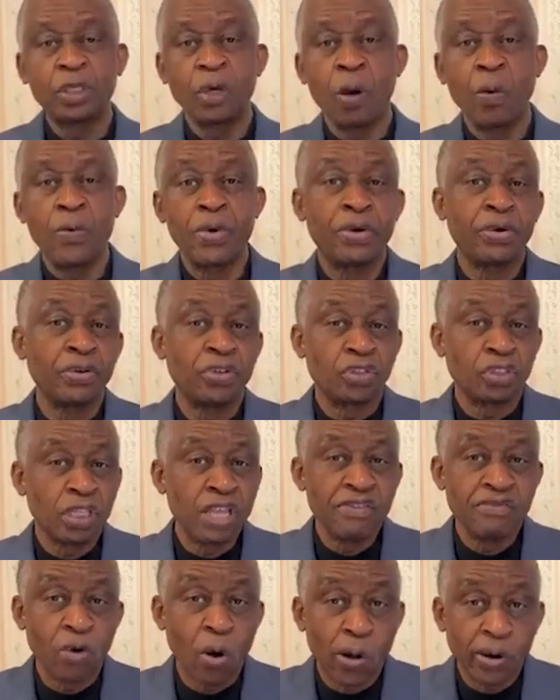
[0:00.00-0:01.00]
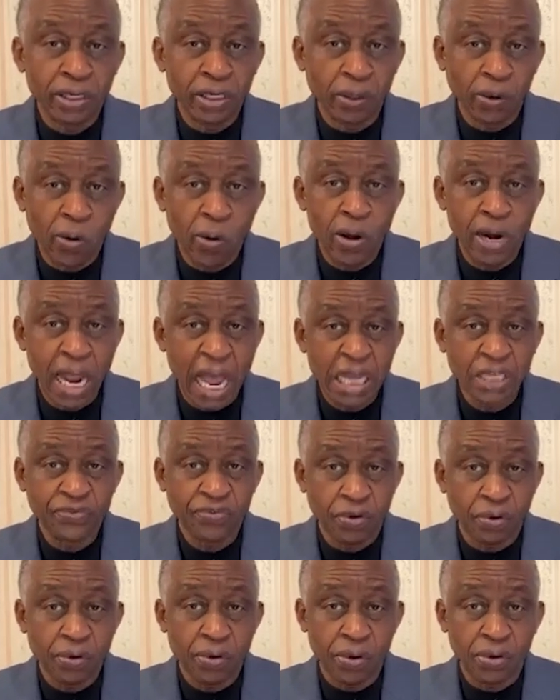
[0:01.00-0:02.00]
sure we receive all the Lord
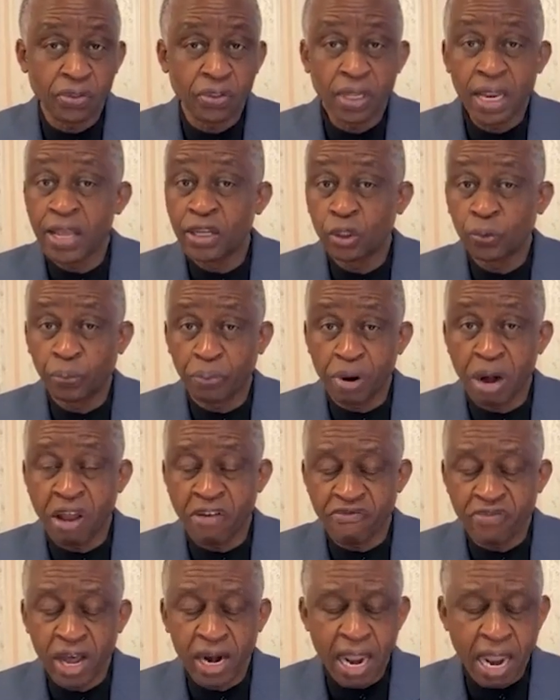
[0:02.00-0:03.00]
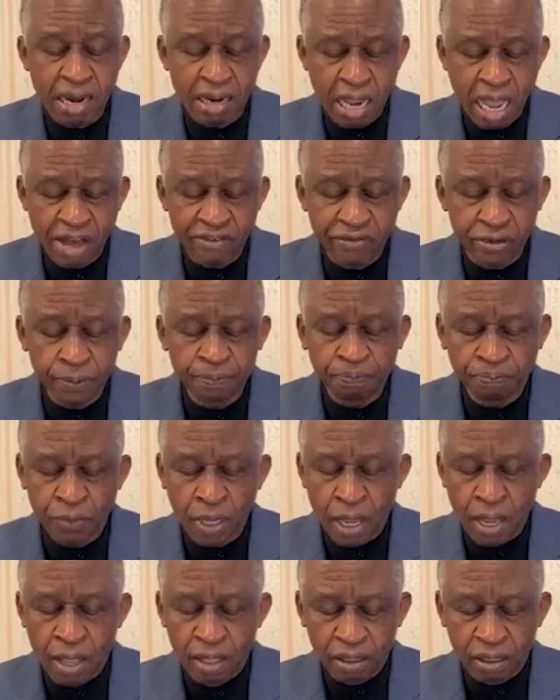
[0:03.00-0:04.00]
has for us. Let's pray. Father in heaven,